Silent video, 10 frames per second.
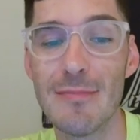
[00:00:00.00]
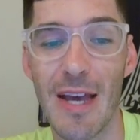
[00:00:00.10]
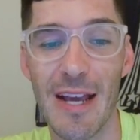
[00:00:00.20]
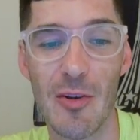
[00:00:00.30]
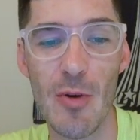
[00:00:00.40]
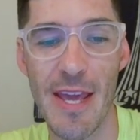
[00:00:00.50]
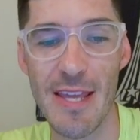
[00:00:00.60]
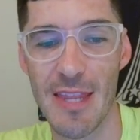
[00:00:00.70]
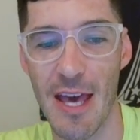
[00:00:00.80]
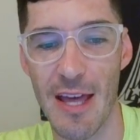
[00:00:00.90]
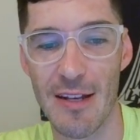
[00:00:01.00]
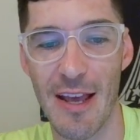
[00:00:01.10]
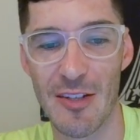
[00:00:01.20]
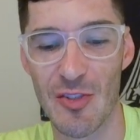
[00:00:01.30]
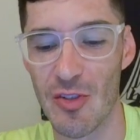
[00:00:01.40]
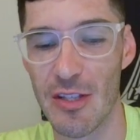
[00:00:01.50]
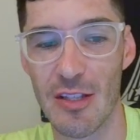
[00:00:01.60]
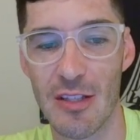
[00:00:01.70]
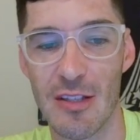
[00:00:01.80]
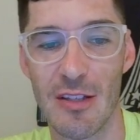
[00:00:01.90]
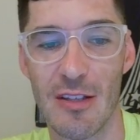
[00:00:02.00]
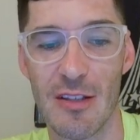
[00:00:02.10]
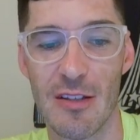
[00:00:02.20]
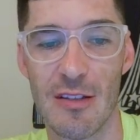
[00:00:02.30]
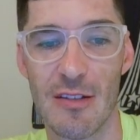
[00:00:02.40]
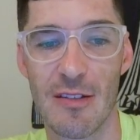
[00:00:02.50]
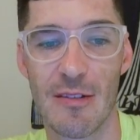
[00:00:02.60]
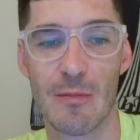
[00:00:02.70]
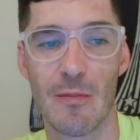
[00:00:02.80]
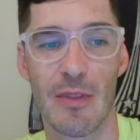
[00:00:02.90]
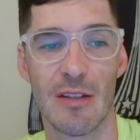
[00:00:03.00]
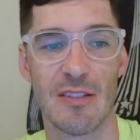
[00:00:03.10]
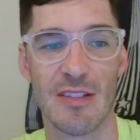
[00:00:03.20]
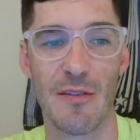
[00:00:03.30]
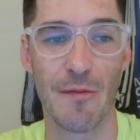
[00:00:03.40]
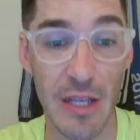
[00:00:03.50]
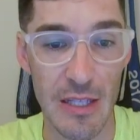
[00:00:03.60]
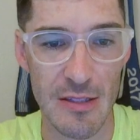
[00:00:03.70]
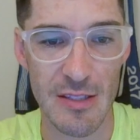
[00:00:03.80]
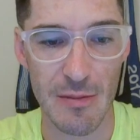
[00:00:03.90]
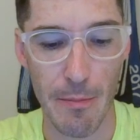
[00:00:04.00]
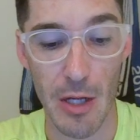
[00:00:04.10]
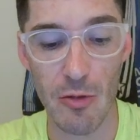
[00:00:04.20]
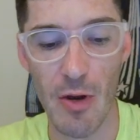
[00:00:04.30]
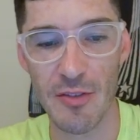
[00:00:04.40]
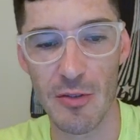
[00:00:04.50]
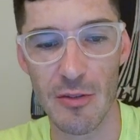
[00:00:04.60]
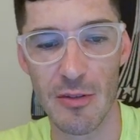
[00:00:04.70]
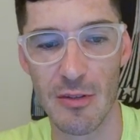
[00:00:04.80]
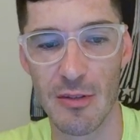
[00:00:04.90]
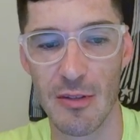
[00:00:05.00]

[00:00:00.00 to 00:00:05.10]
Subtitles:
I don't hate that, actually. Because it's not fights. Mud wrestle?